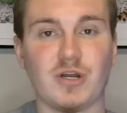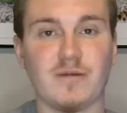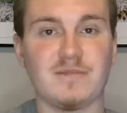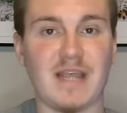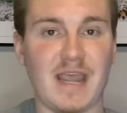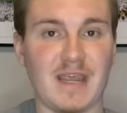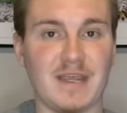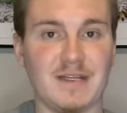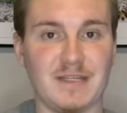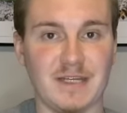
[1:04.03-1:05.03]
Terms and
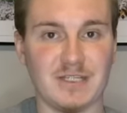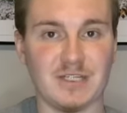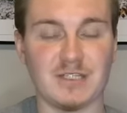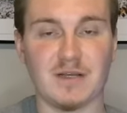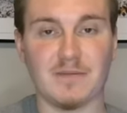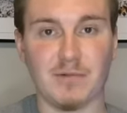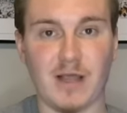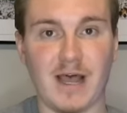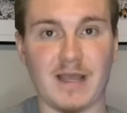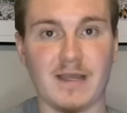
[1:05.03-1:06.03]
conditions
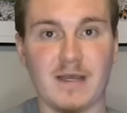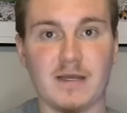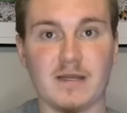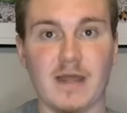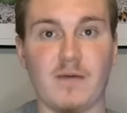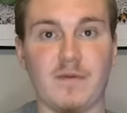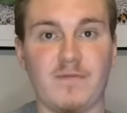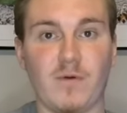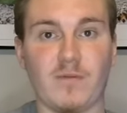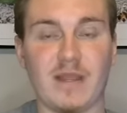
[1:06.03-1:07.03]
apply. Now,
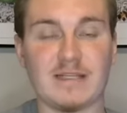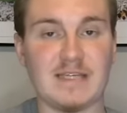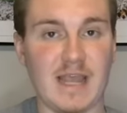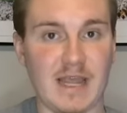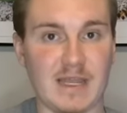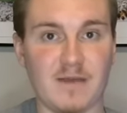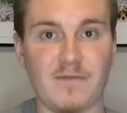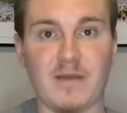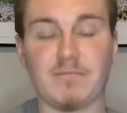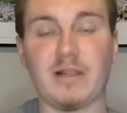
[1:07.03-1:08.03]
before we get to any of
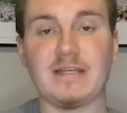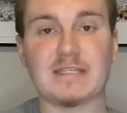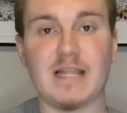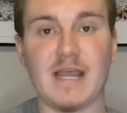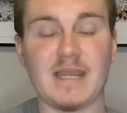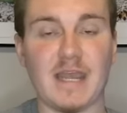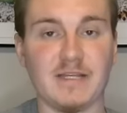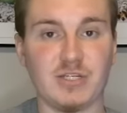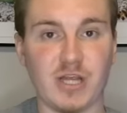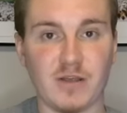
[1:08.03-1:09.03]
it, please like
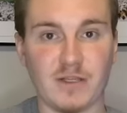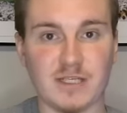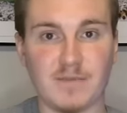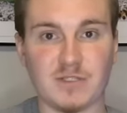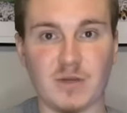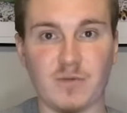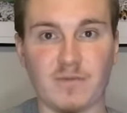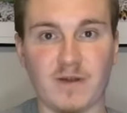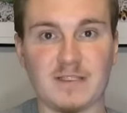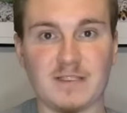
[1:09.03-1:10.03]
and share this episode with
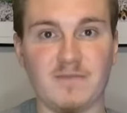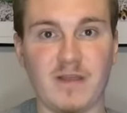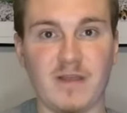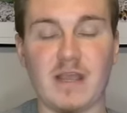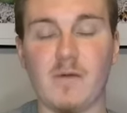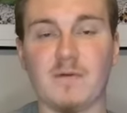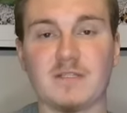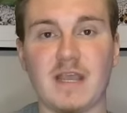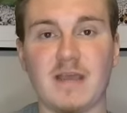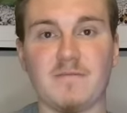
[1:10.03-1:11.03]
friends and family. Help us
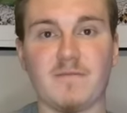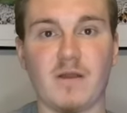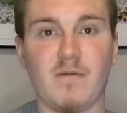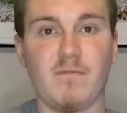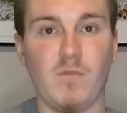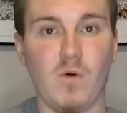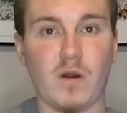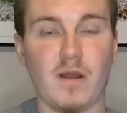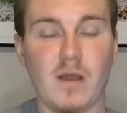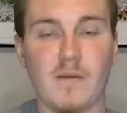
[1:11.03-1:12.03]
get in front of
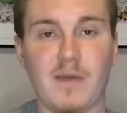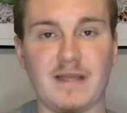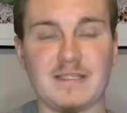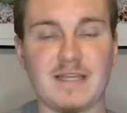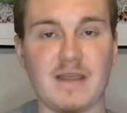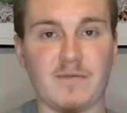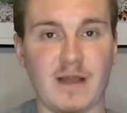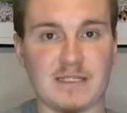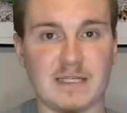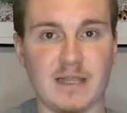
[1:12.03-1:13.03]
more Penn State
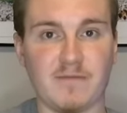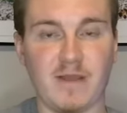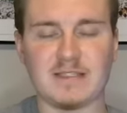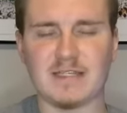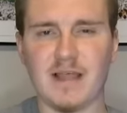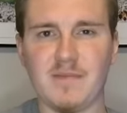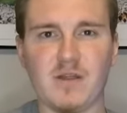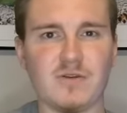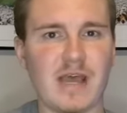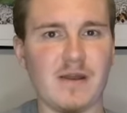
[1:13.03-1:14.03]
wrestling fans. And let me
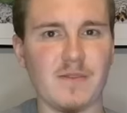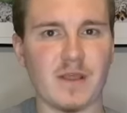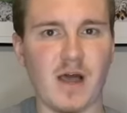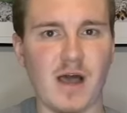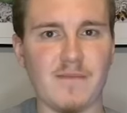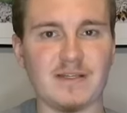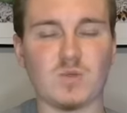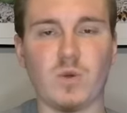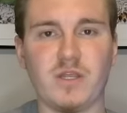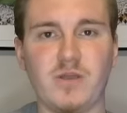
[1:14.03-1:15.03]
know down in the
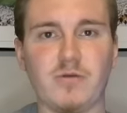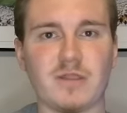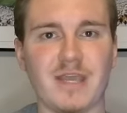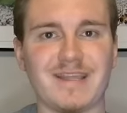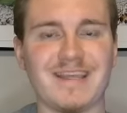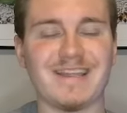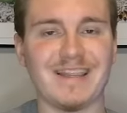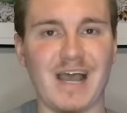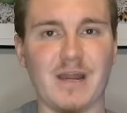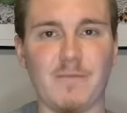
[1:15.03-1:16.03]
comments what you think the
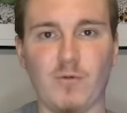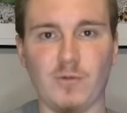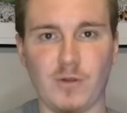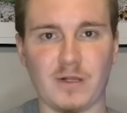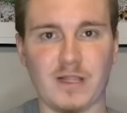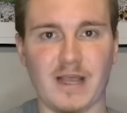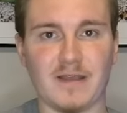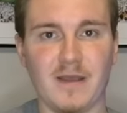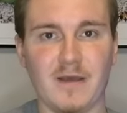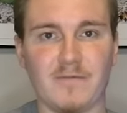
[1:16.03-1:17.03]
lineup will look
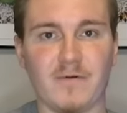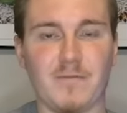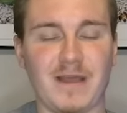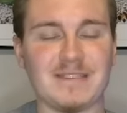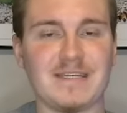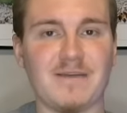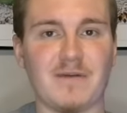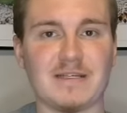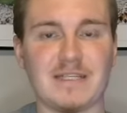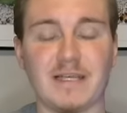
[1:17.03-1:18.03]
like for Penn State
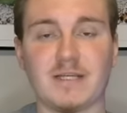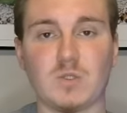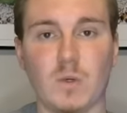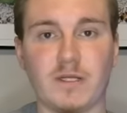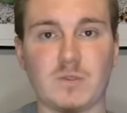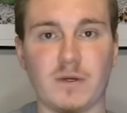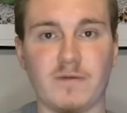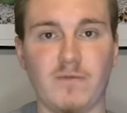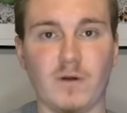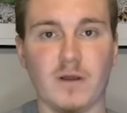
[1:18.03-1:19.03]
wrestling in
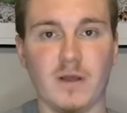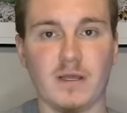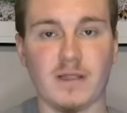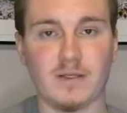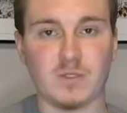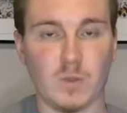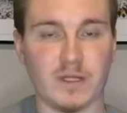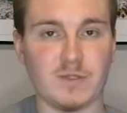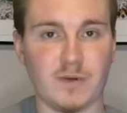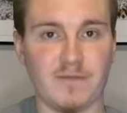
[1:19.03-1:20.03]
2024 and the
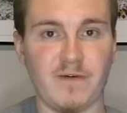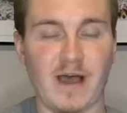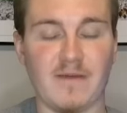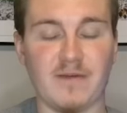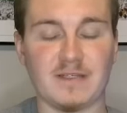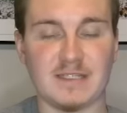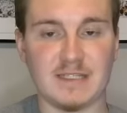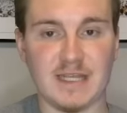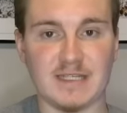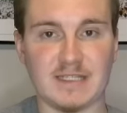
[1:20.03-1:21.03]
2025
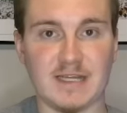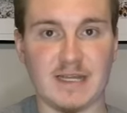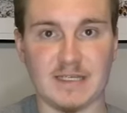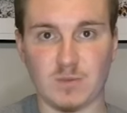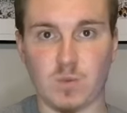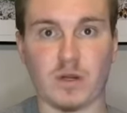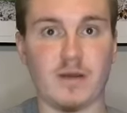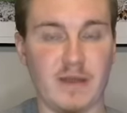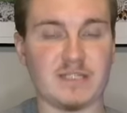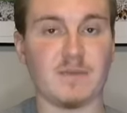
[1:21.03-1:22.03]
season. As we're
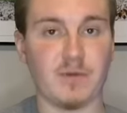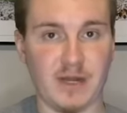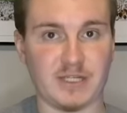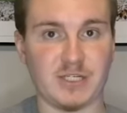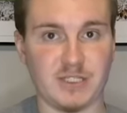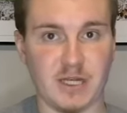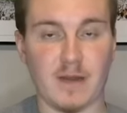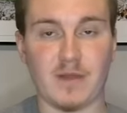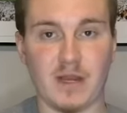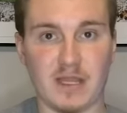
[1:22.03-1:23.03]
going to make some predictions here,
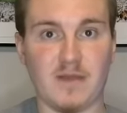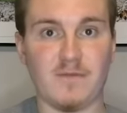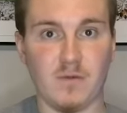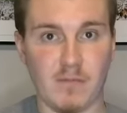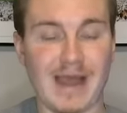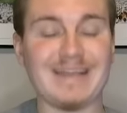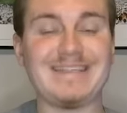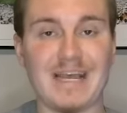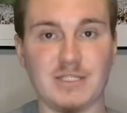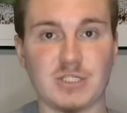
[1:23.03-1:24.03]
I'm going to give you my
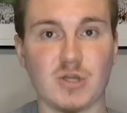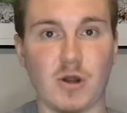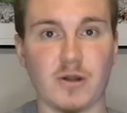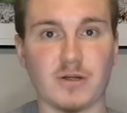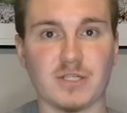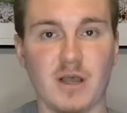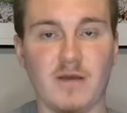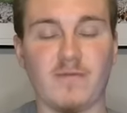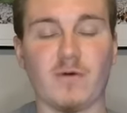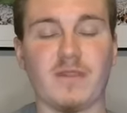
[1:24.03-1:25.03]
10 starters
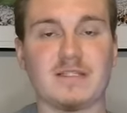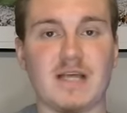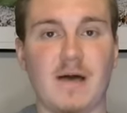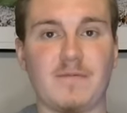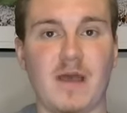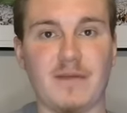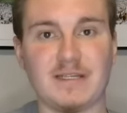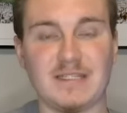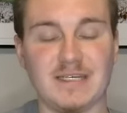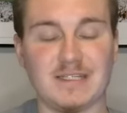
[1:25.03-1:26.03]
for this
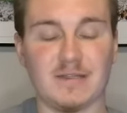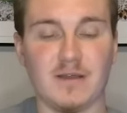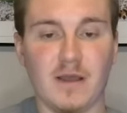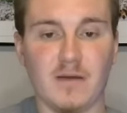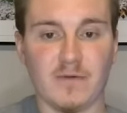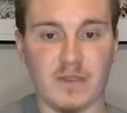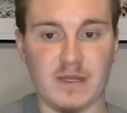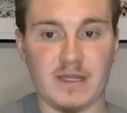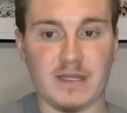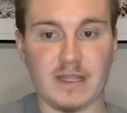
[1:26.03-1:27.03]
upcoming season for the
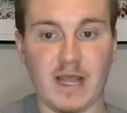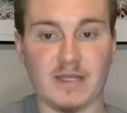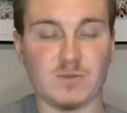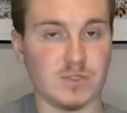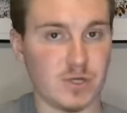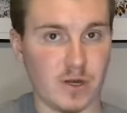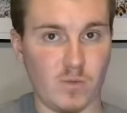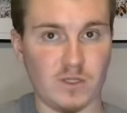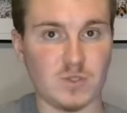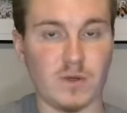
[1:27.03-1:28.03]
Nittany Lions. We'll start at
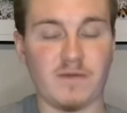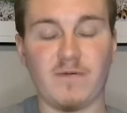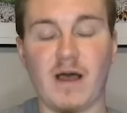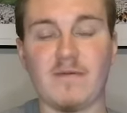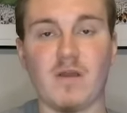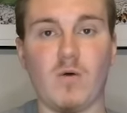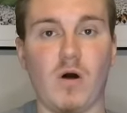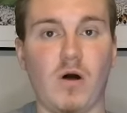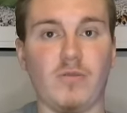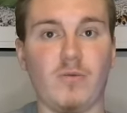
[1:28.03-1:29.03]
125, go
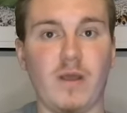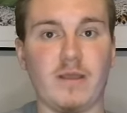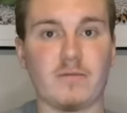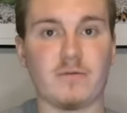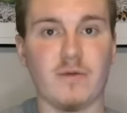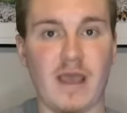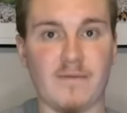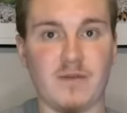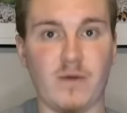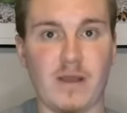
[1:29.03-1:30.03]
all the way through
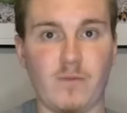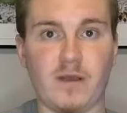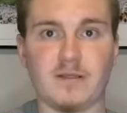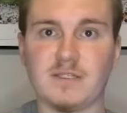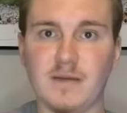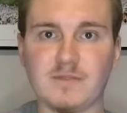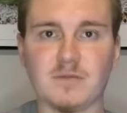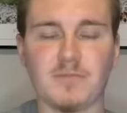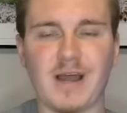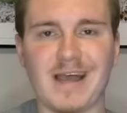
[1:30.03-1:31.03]
heavyweight with some
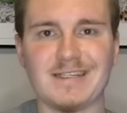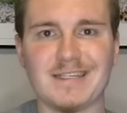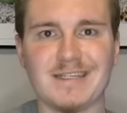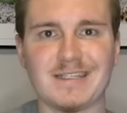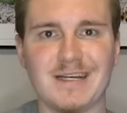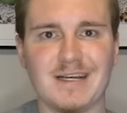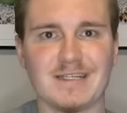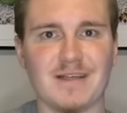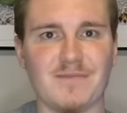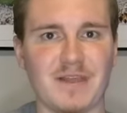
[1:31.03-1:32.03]
surprises,
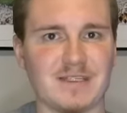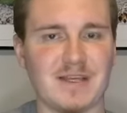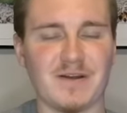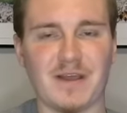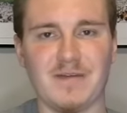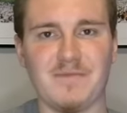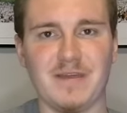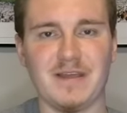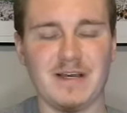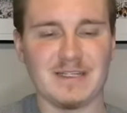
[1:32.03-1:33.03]
some things that are going to
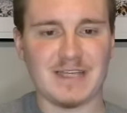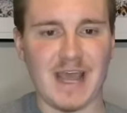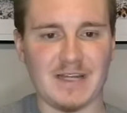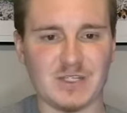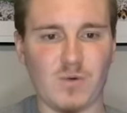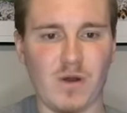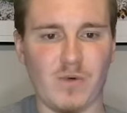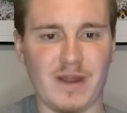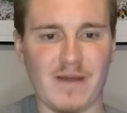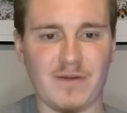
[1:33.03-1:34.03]
be status quo,
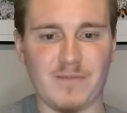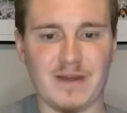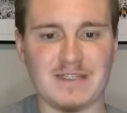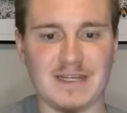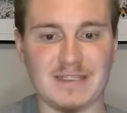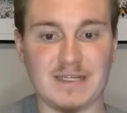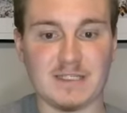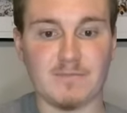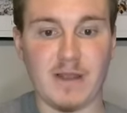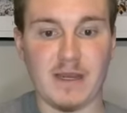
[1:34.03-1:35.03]
what everybody's
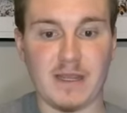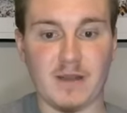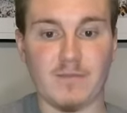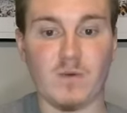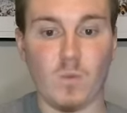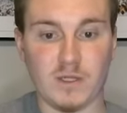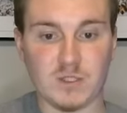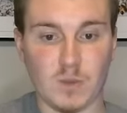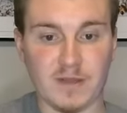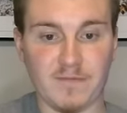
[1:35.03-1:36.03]
anticipating here, but at
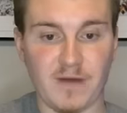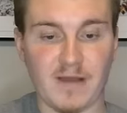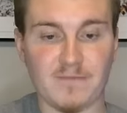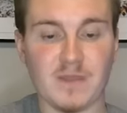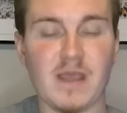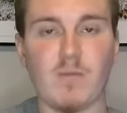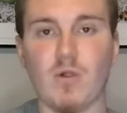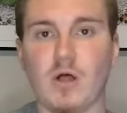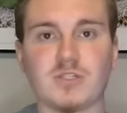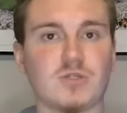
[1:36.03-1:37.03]
125. And
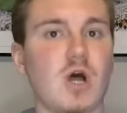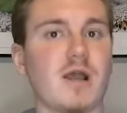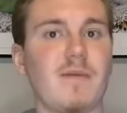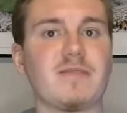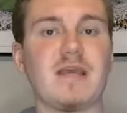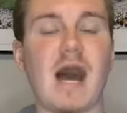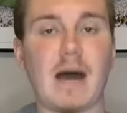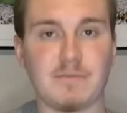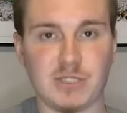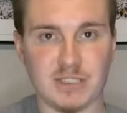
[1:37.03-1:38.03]
we'll also talk about the
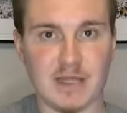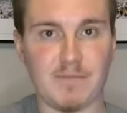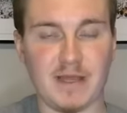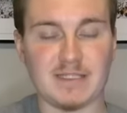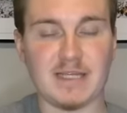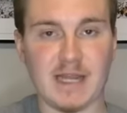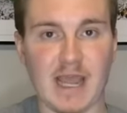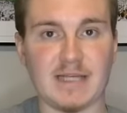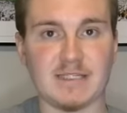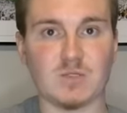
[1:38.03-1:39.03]
options that Penn State
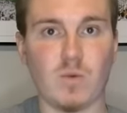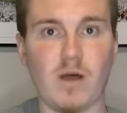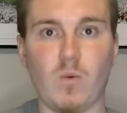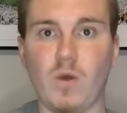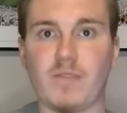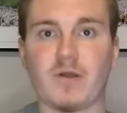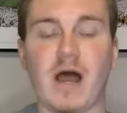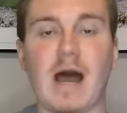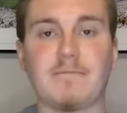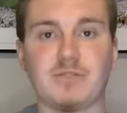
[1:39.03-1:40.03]
has as well, what their
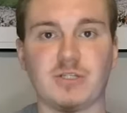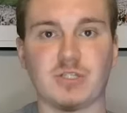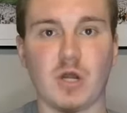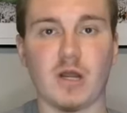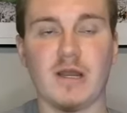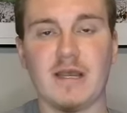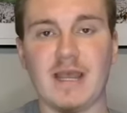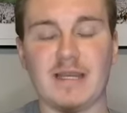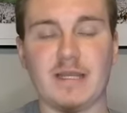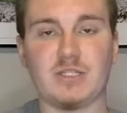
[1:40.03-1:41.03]
options are
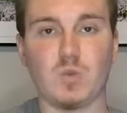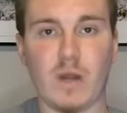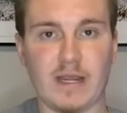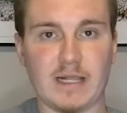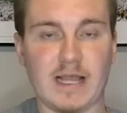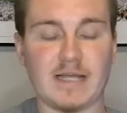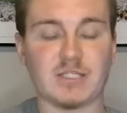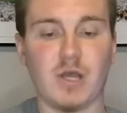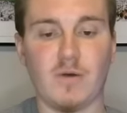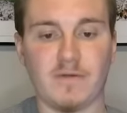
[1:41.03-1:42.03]
at each weight
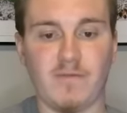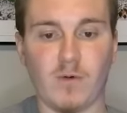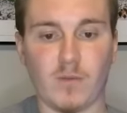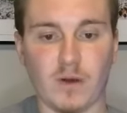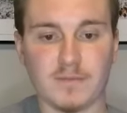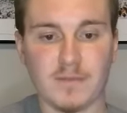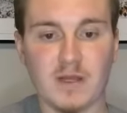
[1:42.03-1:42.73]
class going forward.